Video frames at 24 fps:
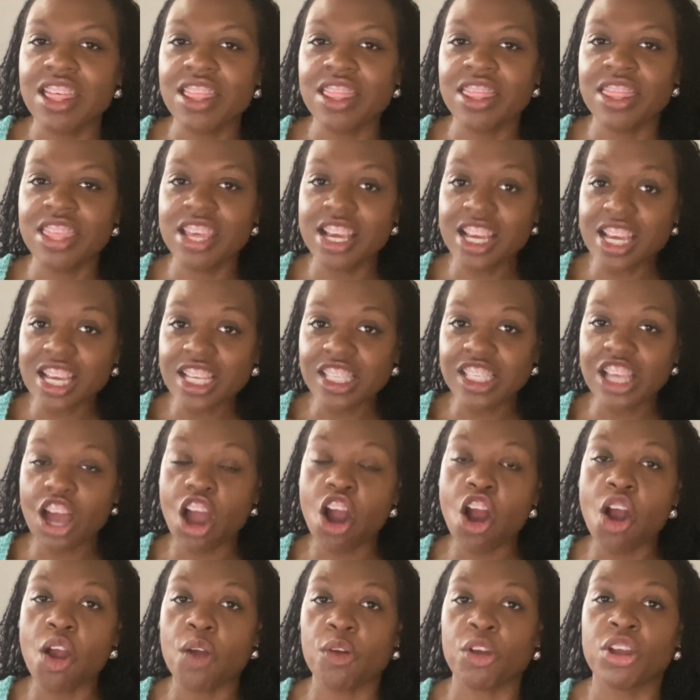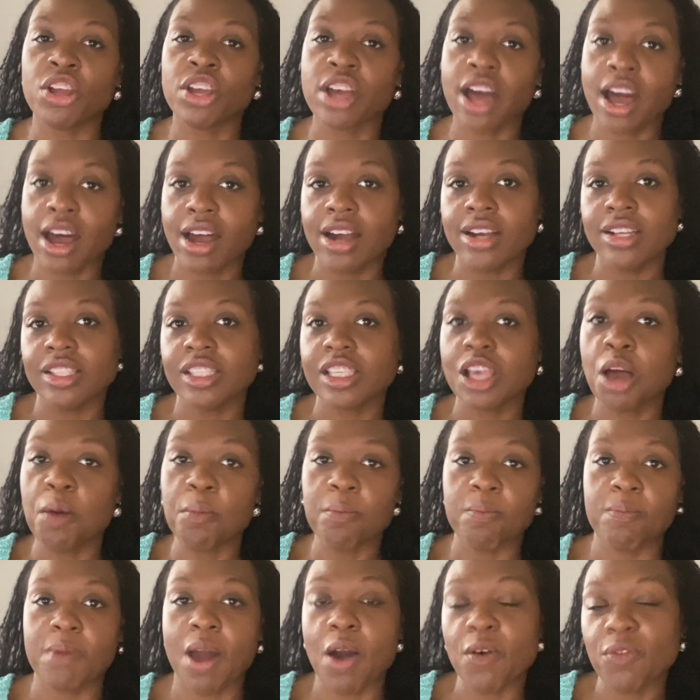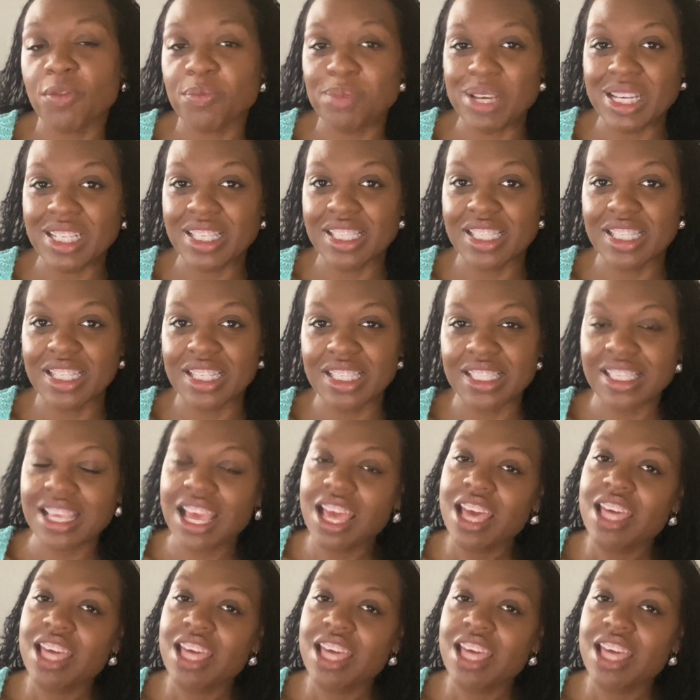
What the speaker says: these are God's mouthpieces.